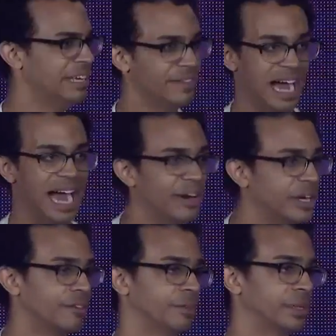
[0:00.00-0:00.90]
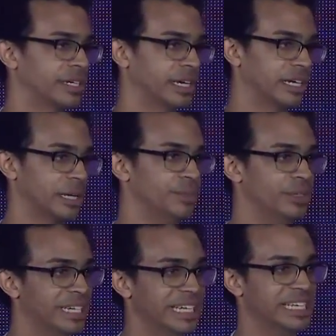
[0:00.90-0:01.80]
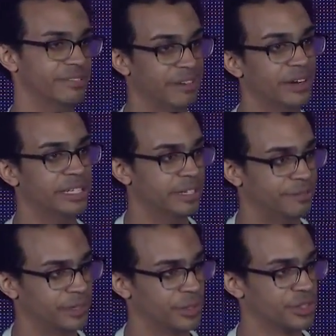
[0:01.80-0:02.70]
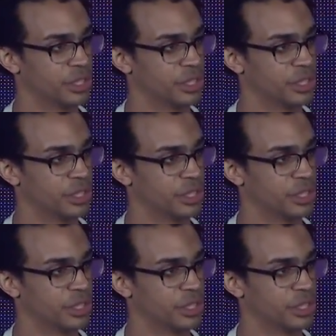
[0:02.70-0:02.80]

And even hiring from a, a community is very difficult.